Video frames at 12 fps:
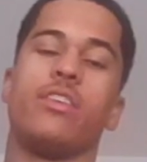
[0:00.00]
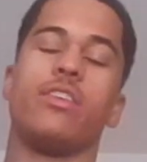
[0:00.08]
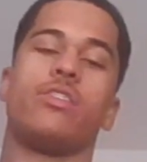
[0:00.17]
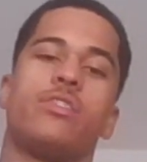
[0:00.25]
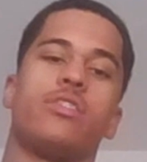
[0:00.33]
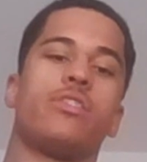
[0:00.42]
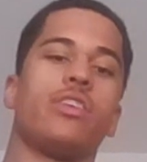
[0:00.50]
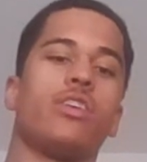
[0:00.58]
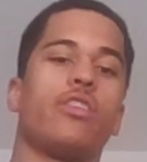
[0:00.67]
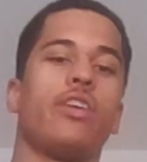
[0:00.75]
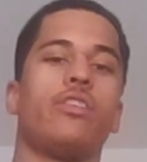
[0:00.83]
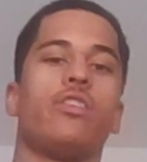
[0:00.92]
This just
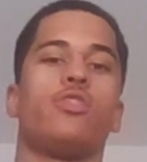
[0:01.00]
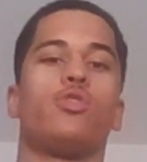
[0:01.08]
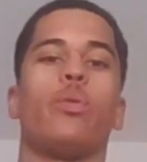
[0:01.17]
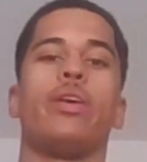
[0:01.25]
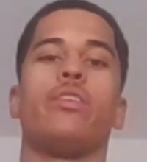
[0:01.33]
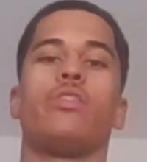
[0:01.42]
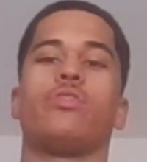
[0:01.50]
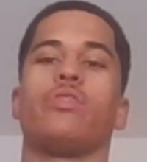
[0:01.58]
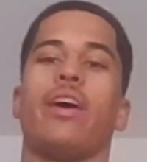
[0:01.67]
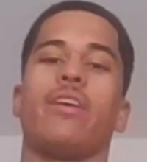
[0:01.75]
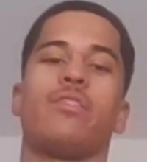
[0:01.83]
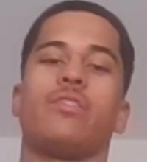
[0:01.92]
increases joint
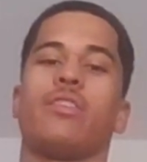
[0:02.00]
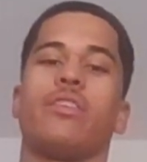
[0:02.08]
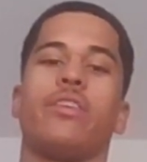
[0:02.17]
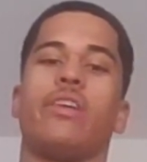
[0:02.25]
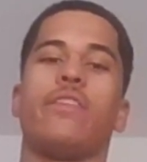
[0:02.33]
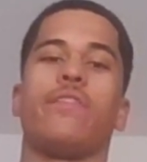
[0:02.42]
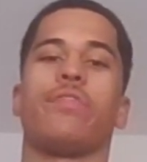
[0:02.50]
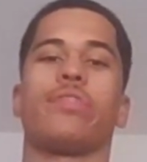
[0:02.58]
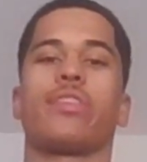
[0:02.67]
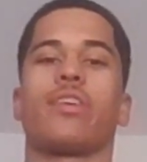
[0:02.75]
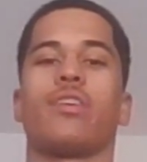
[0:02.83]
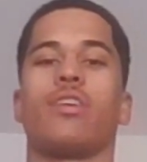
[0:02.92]
stress.
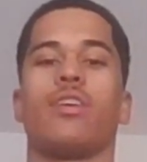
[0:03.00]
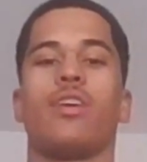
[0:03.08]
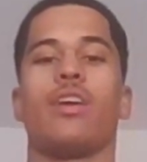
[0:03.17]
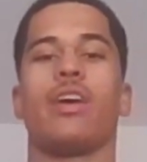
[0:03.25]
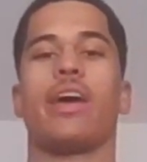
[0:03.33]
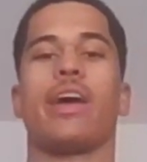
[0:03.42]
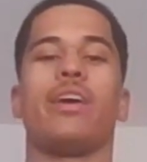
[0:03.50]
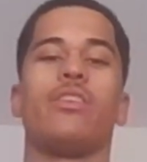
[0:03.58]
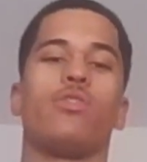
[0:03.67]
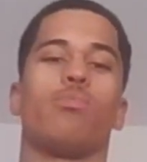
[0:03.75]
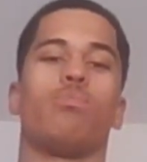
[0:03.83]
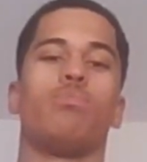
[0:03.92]

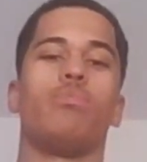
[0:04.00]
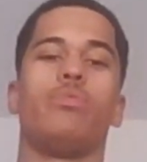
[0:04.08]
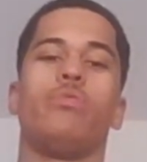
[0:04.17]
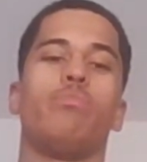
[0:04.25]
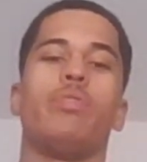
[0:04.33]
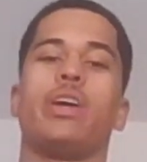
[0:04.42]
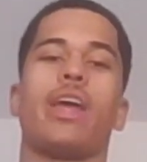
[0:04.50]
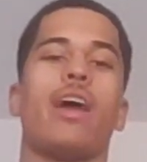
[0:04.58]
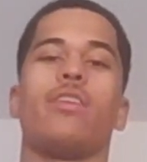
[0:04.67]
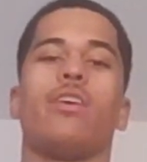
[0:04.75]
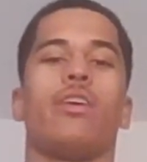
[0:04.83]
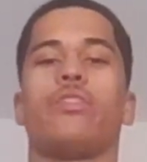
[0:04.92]
And
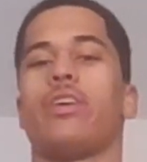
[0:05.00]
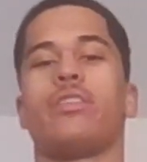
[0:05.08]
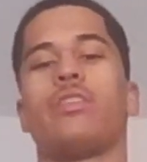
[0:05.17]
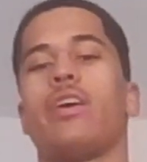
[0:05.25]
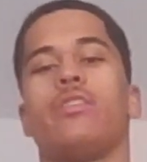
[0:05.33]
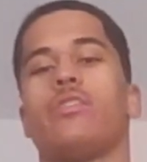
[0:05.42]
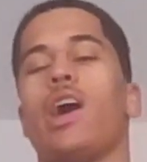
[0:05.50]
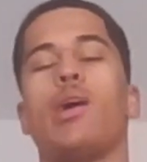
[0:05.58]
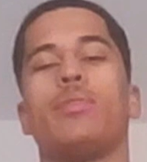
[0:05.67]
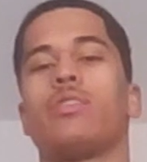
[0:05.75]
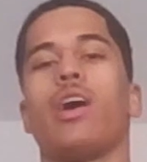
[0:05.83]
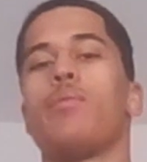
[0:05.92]
again, as I said,
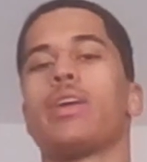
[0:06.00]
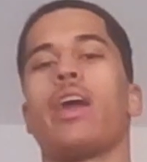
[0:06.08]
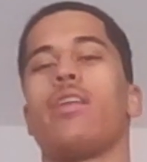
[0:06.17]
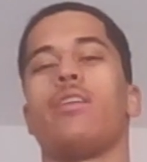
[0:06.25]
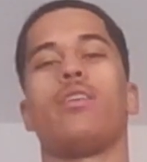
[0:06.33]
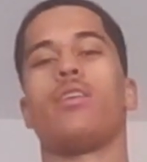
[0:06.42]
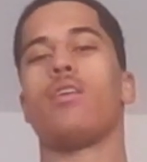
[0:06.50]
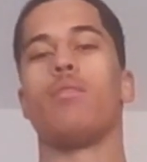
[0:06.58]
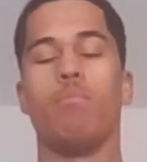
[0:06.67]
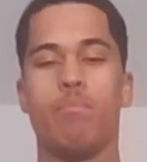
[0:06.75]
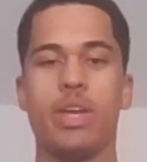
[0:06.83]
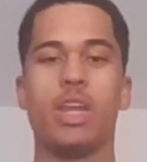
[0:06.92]
time and time again,
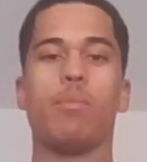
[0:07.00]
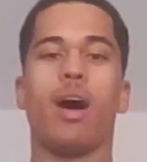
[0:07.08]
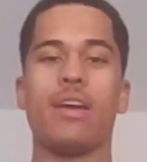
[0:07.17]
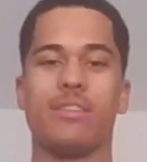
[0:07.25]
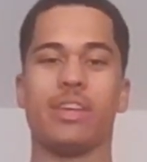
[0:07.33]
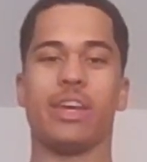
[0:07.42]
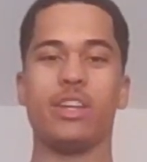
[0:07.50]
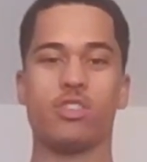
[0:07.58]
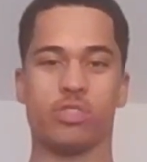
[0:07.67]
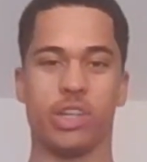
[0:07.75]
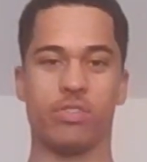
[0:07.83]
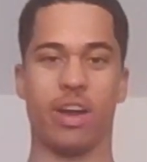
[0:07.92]
minimizing
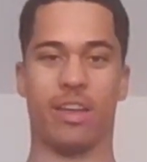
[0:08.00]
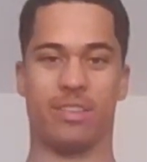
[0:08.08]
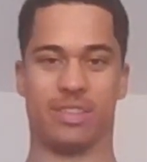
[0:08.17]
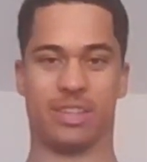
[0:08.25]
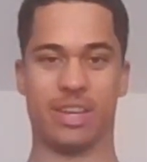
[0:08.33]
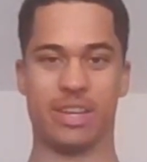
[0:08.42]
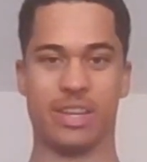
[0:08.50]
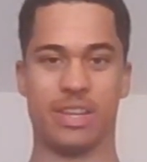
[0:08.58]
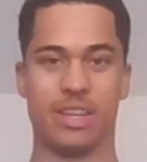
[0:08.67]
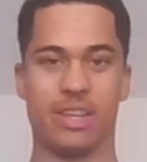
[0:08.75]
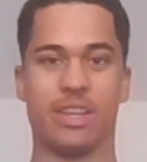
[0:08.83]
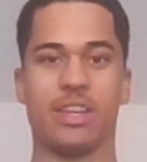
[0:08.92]
injury risk
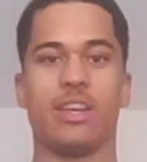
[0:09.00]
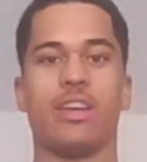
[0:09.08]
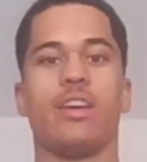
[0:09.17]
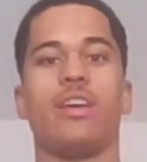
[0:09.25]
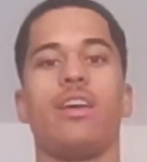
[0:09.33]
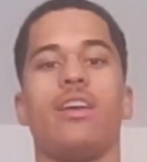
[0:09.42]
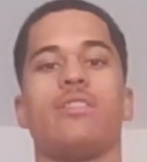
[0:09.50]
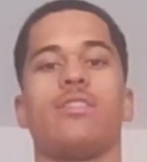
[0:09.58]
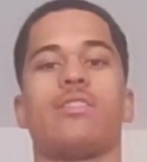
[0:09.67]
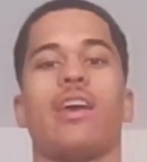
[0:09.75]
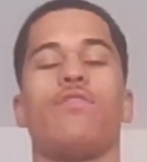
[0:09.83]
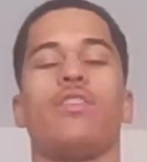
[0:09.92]
is the
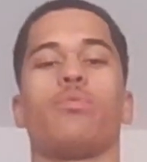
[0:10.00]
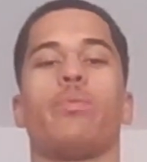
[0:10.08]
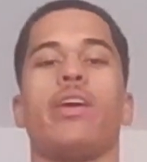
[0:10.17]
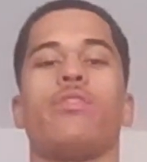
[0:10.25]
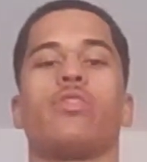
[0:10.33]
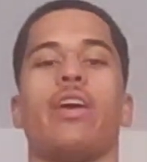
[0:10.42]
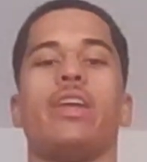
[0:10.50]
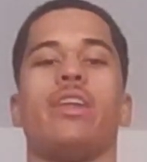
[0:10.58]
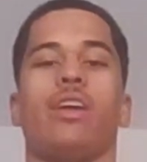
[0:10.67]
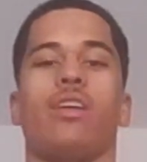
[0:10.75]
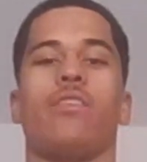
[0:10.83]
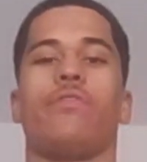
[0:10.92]
safest way of
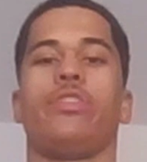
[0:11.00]
training.